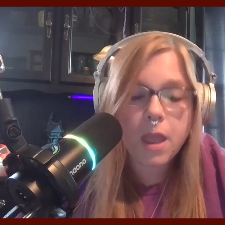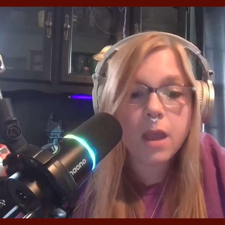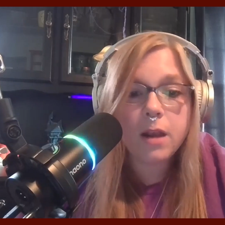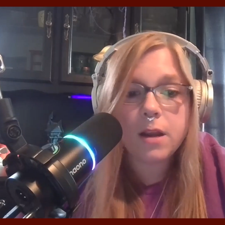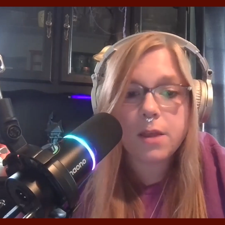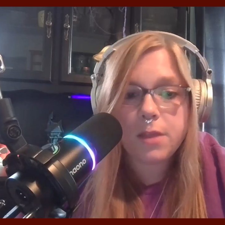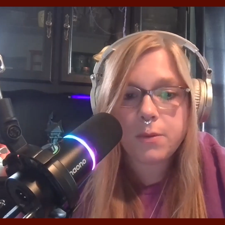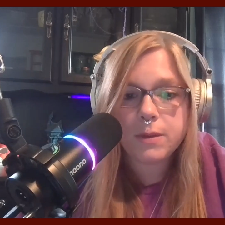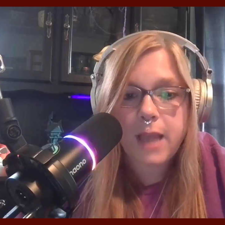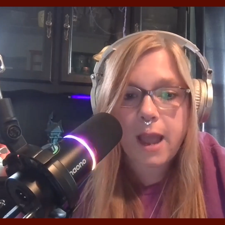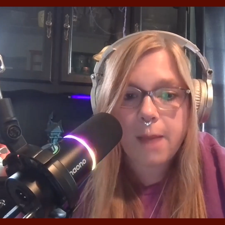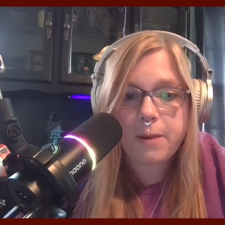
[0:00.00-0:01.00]
Nothing was
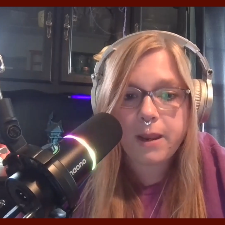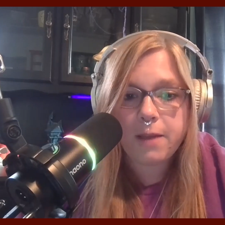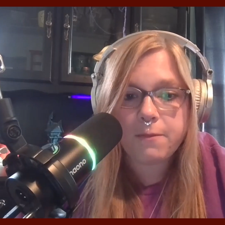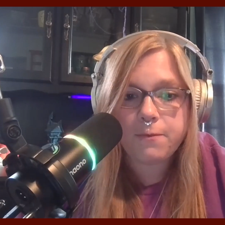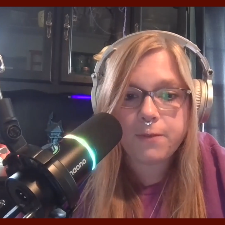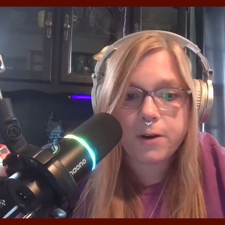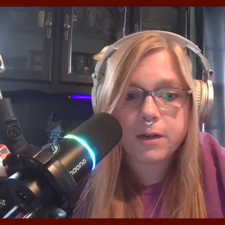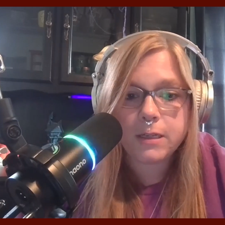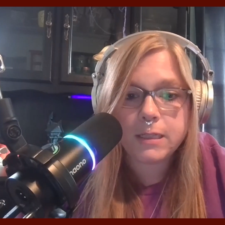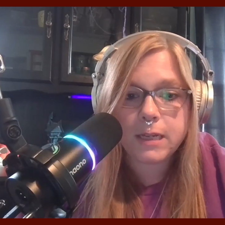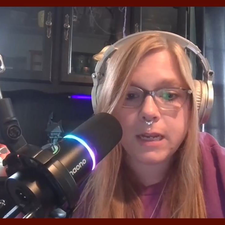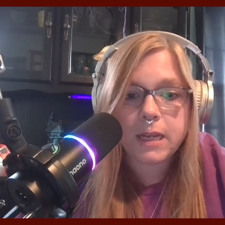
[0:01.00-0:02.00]
happening at
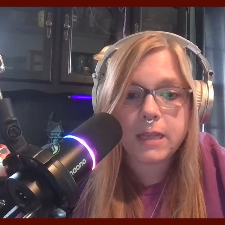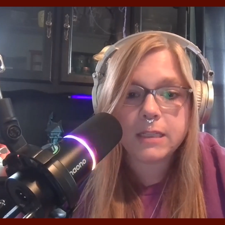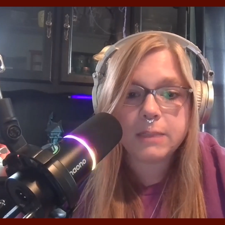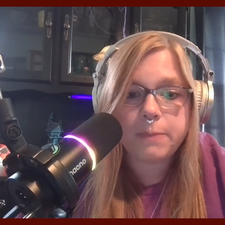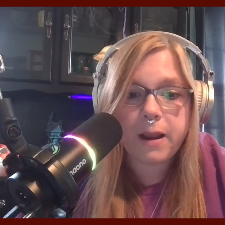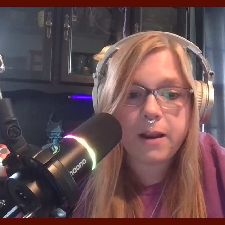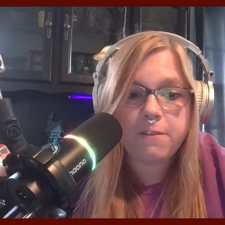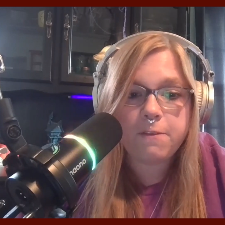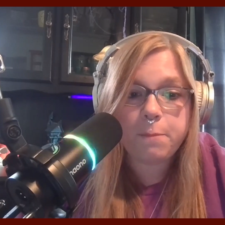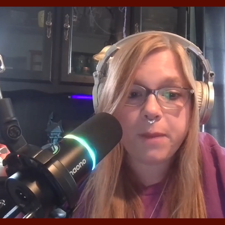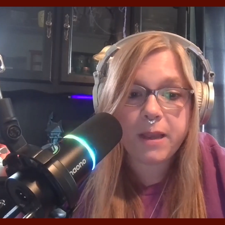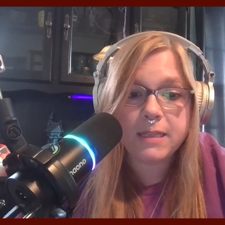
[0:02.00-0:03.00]
first, in spite of
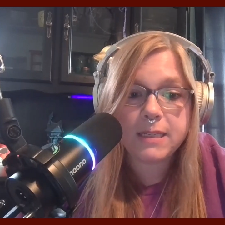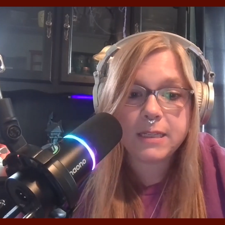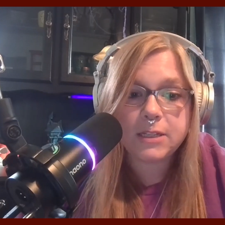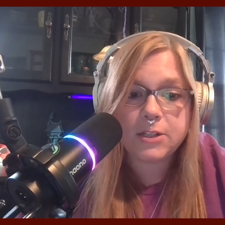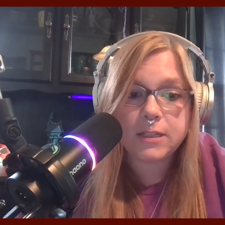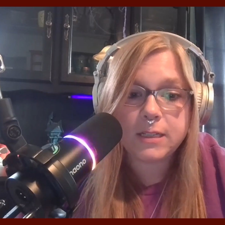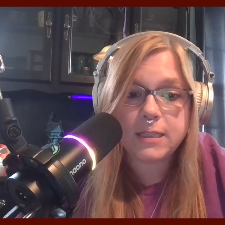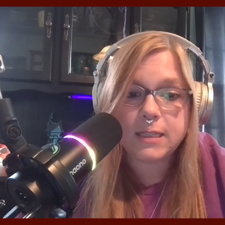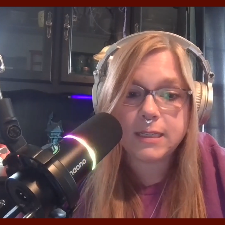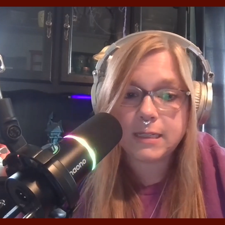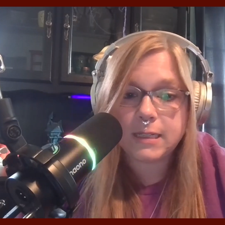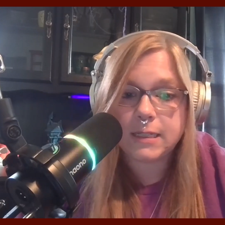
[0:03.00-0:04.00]
Big Sister's
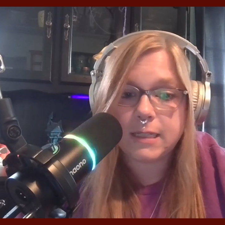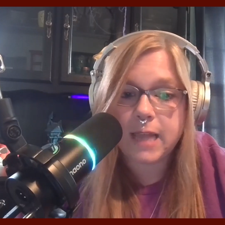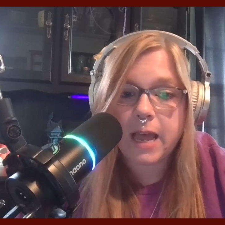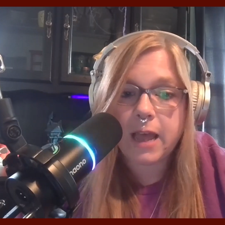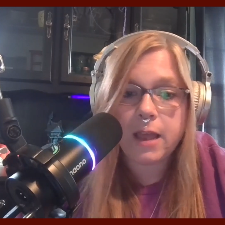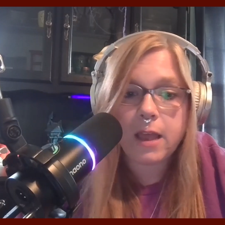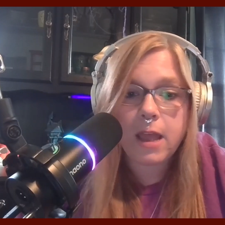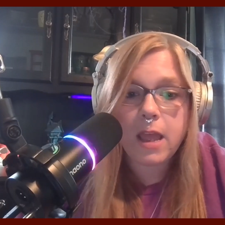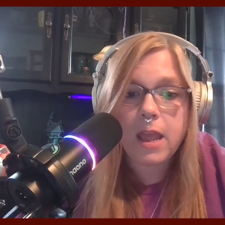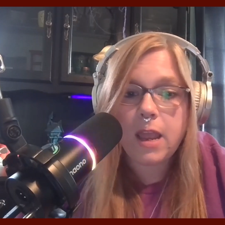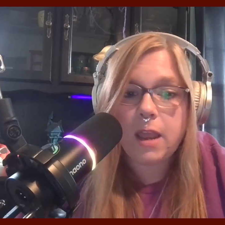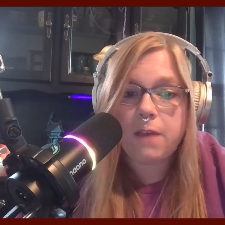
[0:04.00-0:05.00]
insistence that
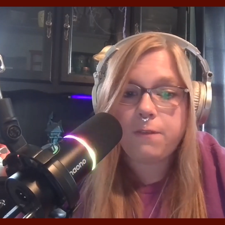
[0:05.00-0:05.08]
if